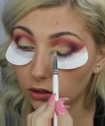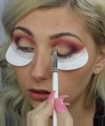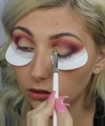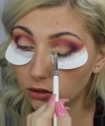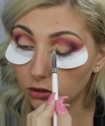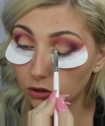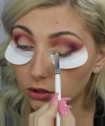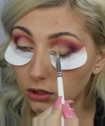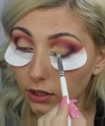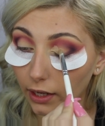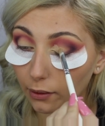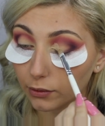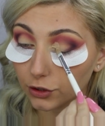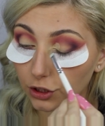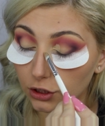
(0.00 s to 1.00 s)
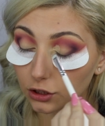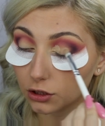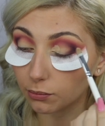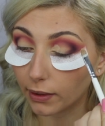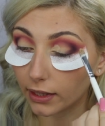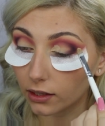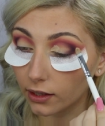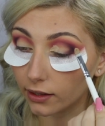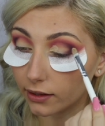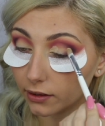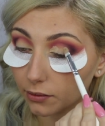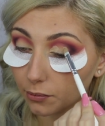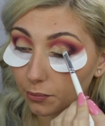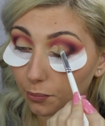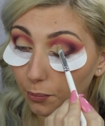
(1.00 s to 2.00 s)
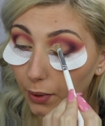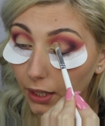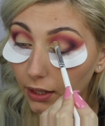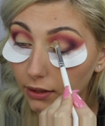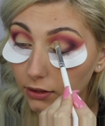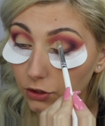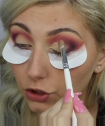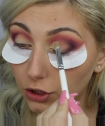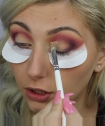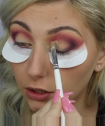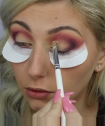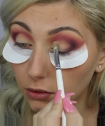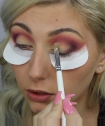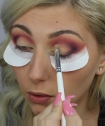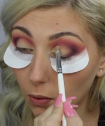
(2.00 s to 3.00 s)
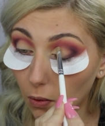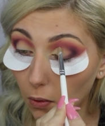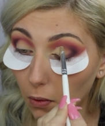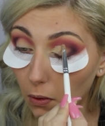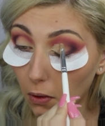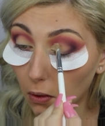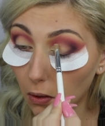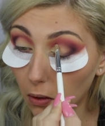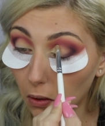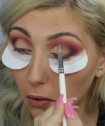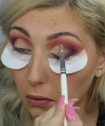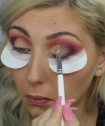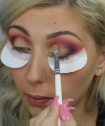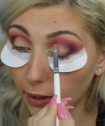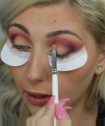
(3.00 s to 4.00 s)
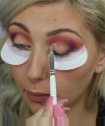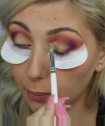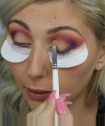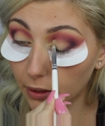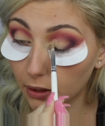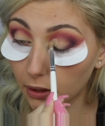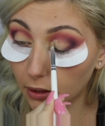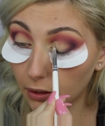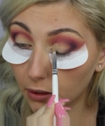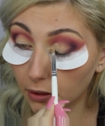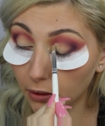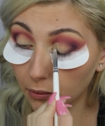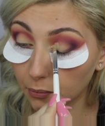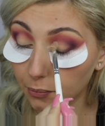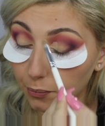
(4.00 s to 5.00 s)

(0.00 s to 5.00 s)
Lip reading: Usually I would just do my lid, but she goes all the way up here.